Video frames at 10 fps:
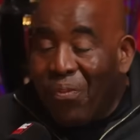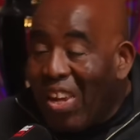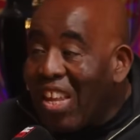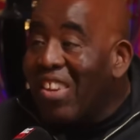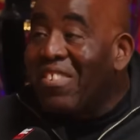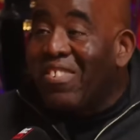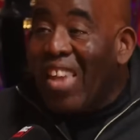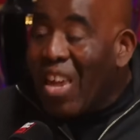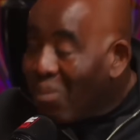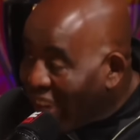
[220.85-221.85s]
in the
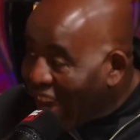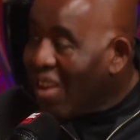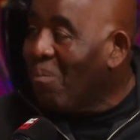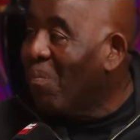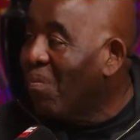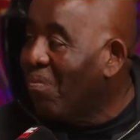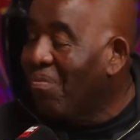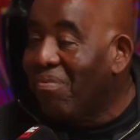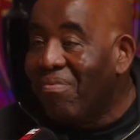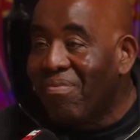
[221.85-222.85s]
same game.
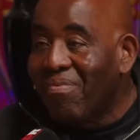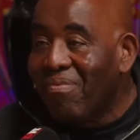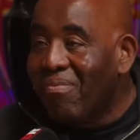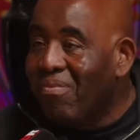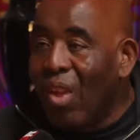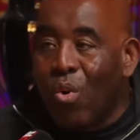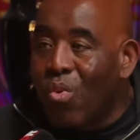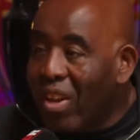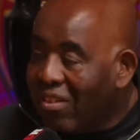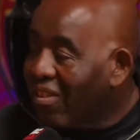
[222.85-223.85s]
No
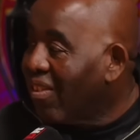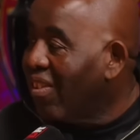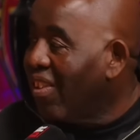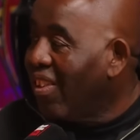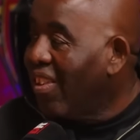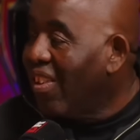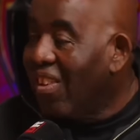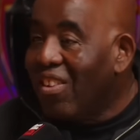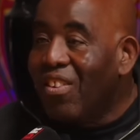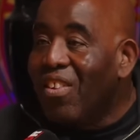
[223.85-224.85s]
red.
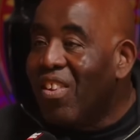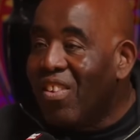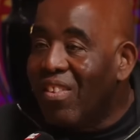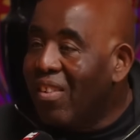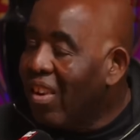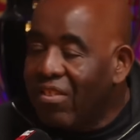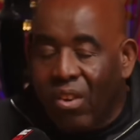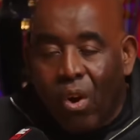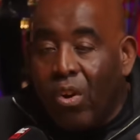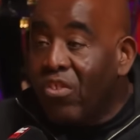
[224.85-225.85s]
Listen,
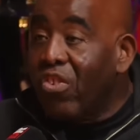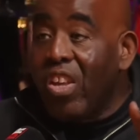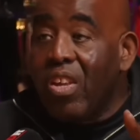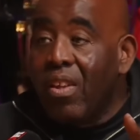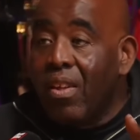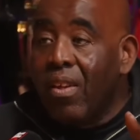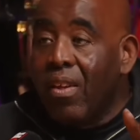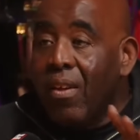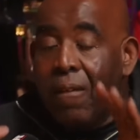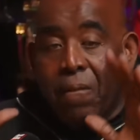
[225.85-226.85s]
honestly...
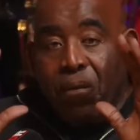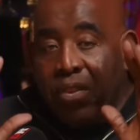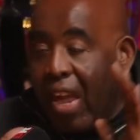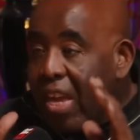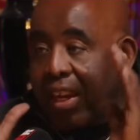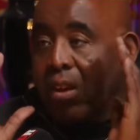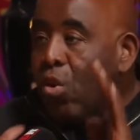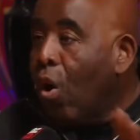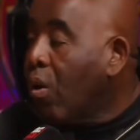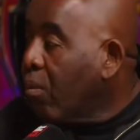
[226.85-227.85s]
They
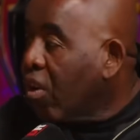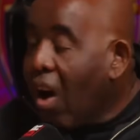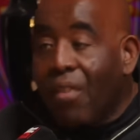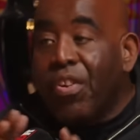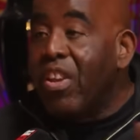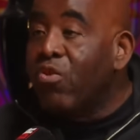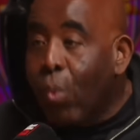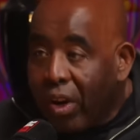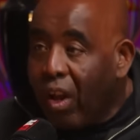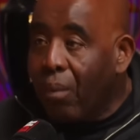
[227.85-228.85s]
cannot cover this
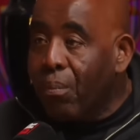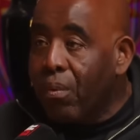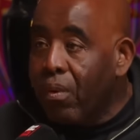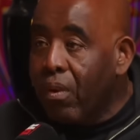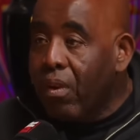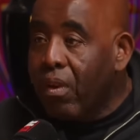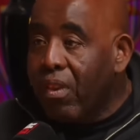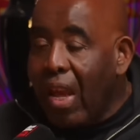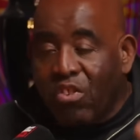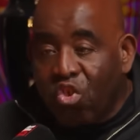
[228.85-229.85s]
one up.
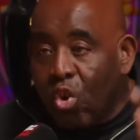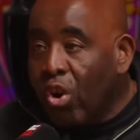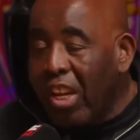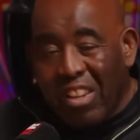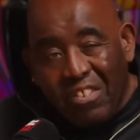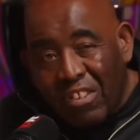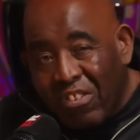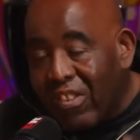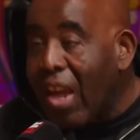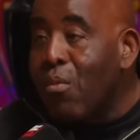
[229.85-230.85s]
That's shocking. It's the
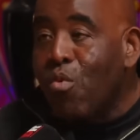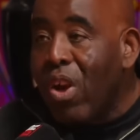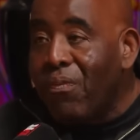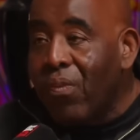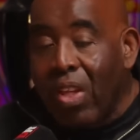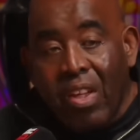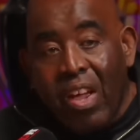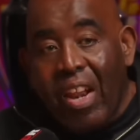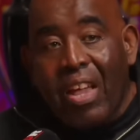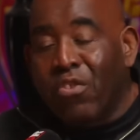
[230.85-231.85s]
same ref.
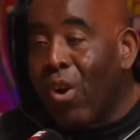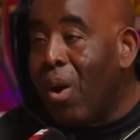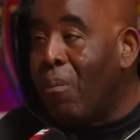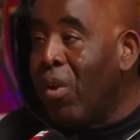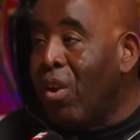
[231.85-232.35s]
At that time,